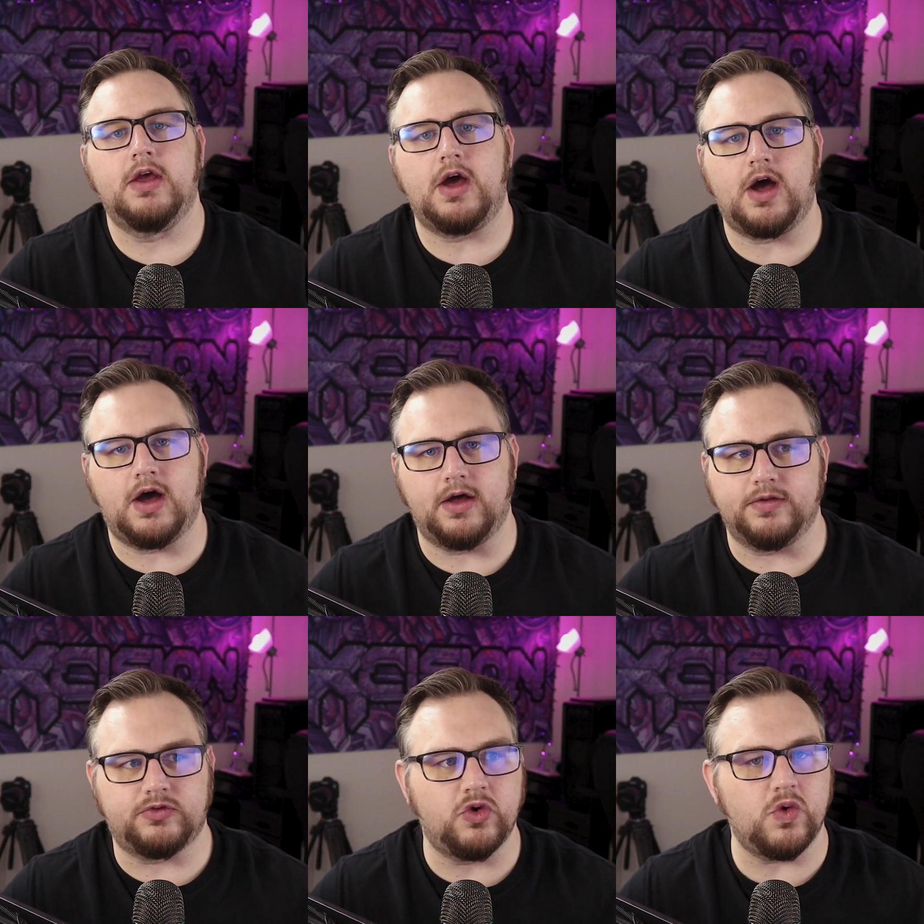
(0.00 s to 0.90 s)
Uh,
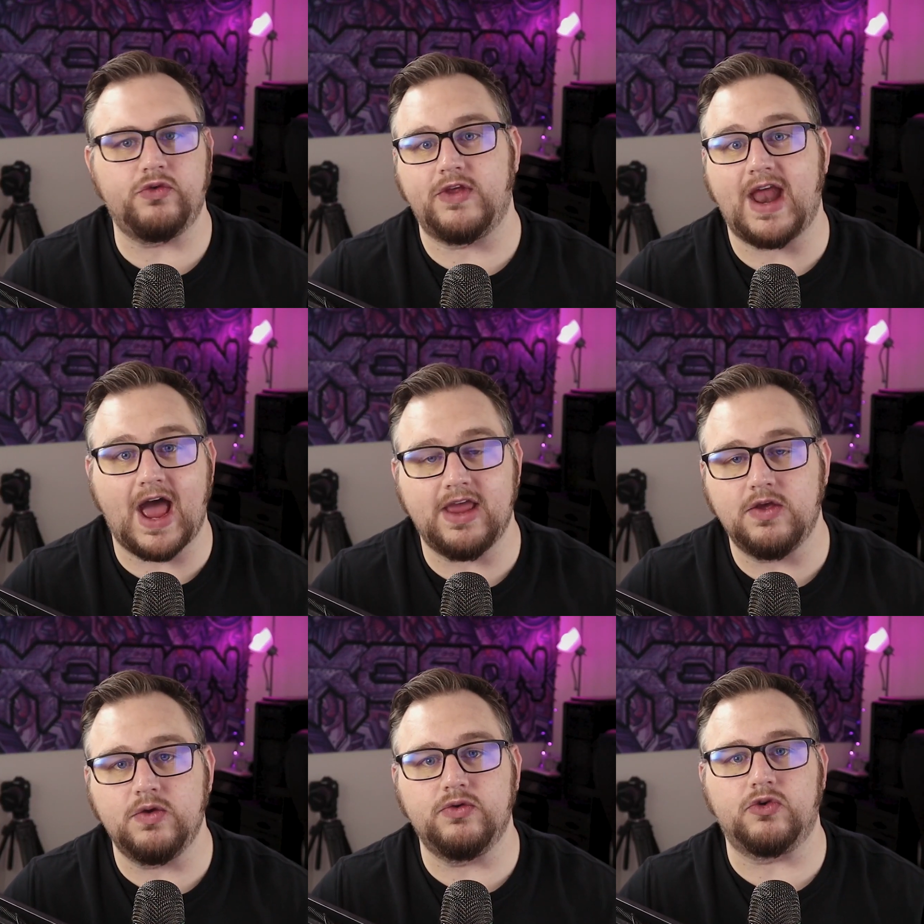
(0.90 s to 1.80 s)
tools that I
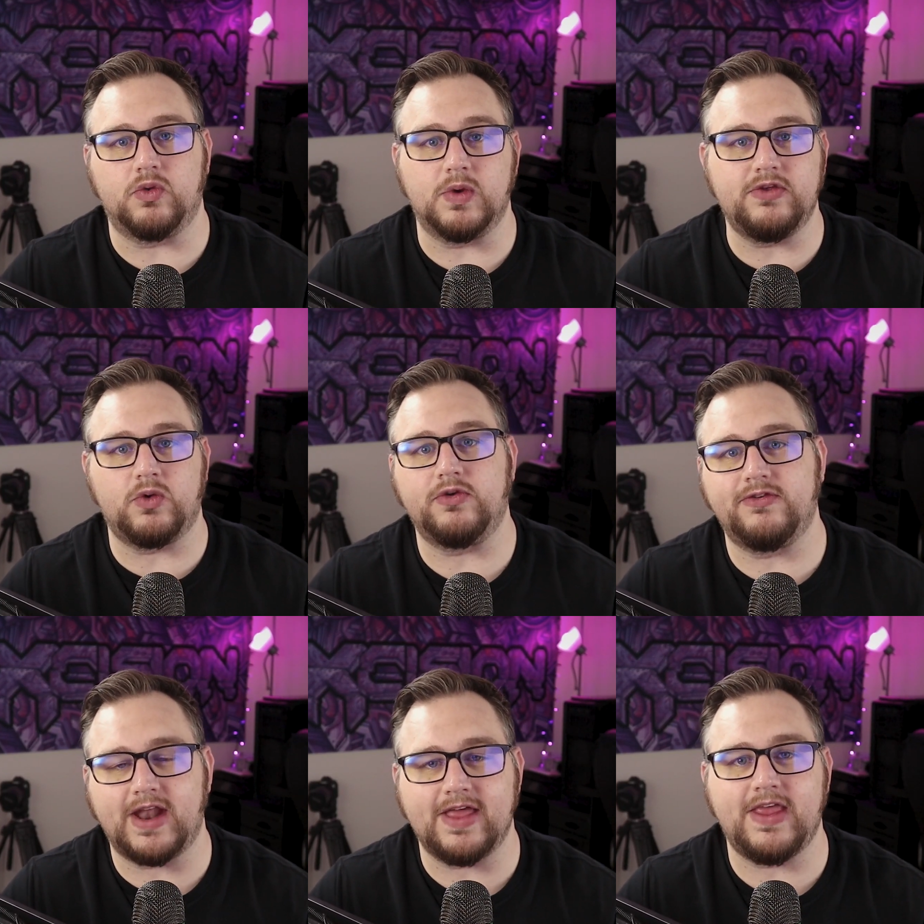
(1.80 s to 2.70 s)
use or resources
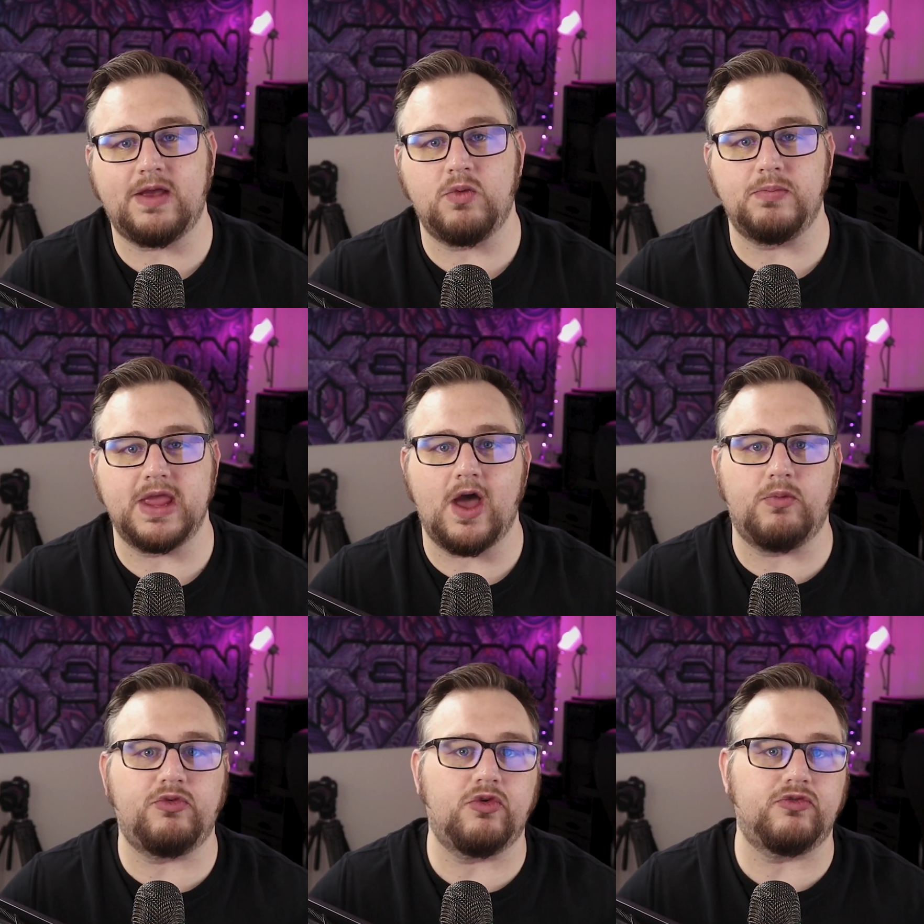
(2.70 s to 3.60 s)
that I think would be
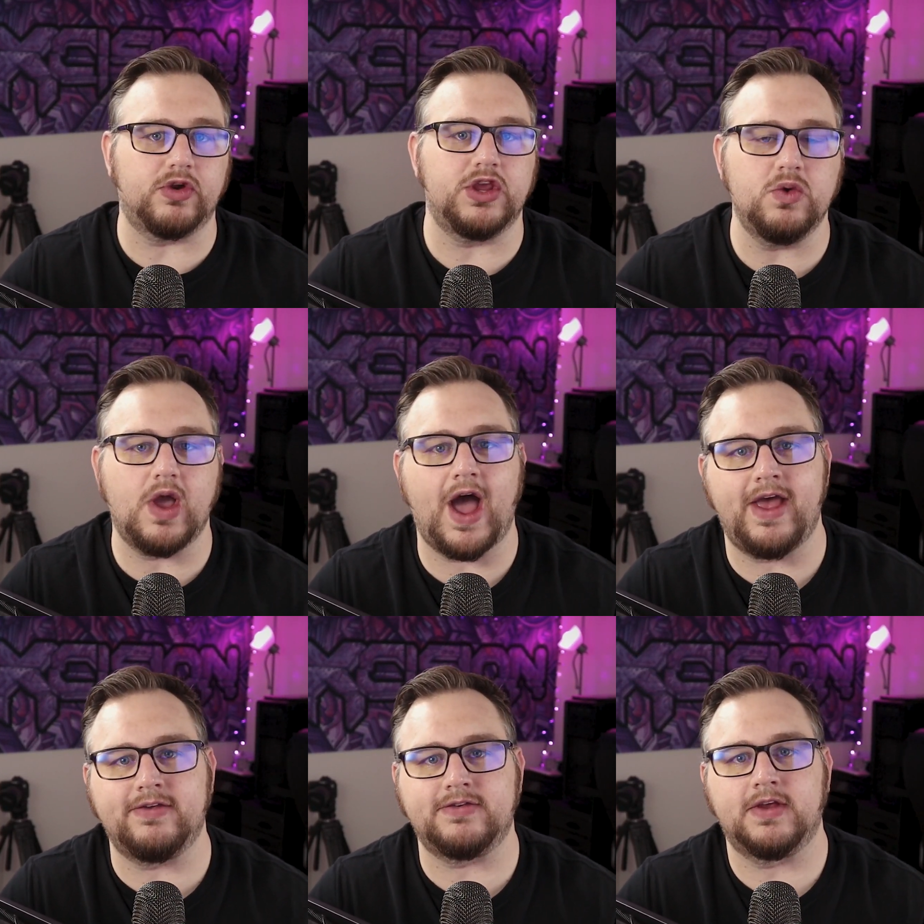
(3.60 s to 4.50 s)
helpful for you
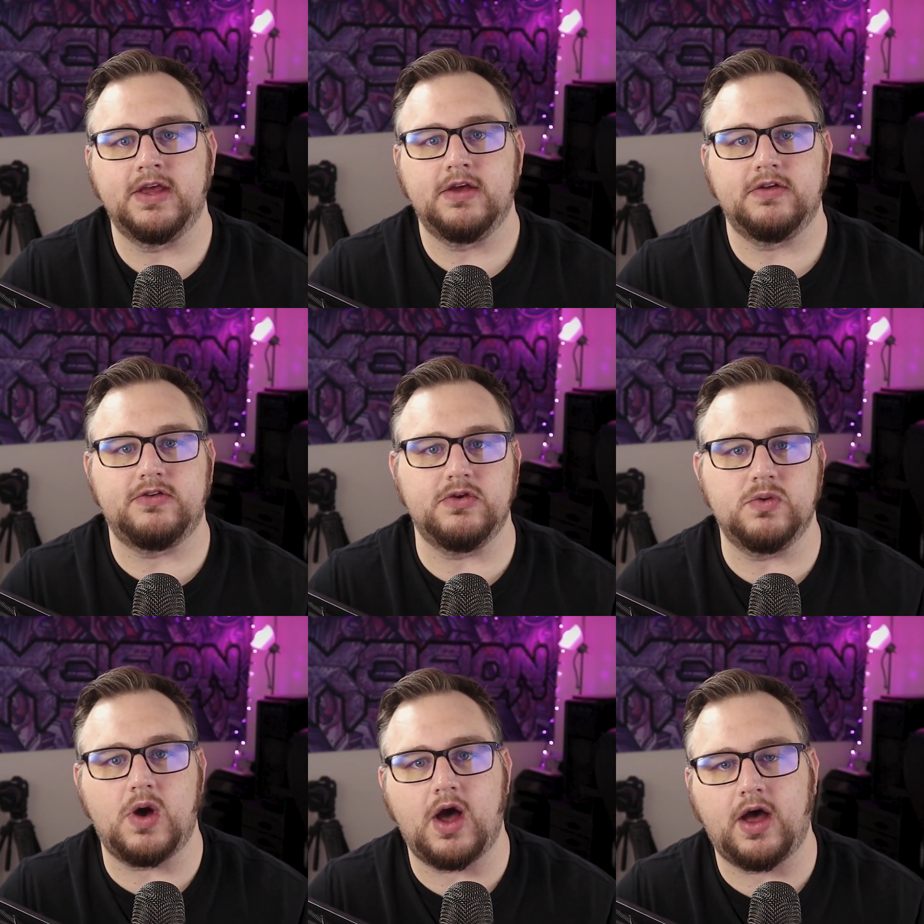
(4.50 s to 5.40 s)
guys
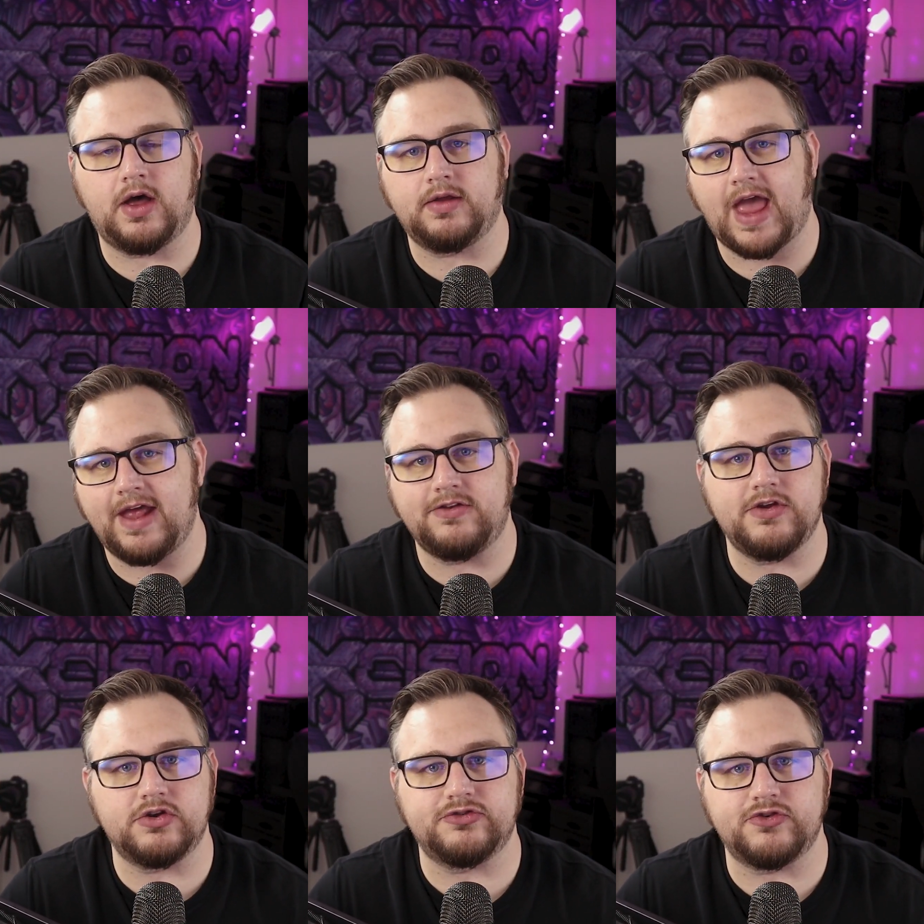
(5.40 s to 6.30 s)
to uh, add to
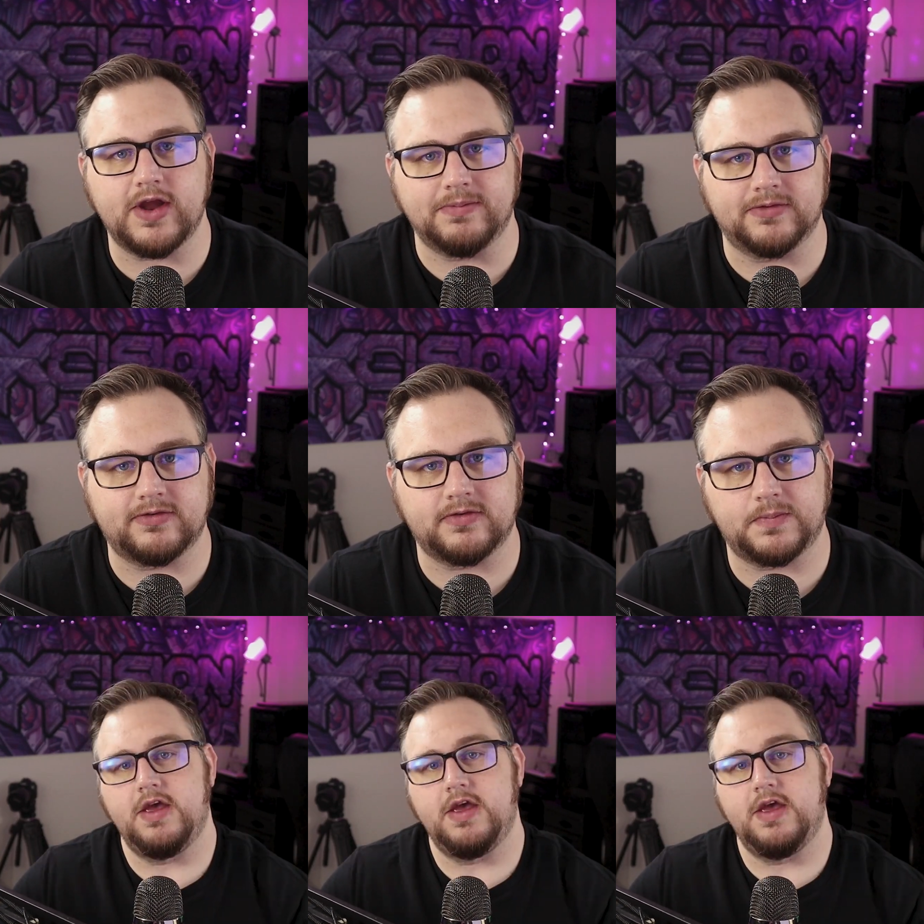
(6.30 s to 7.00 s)
your streams.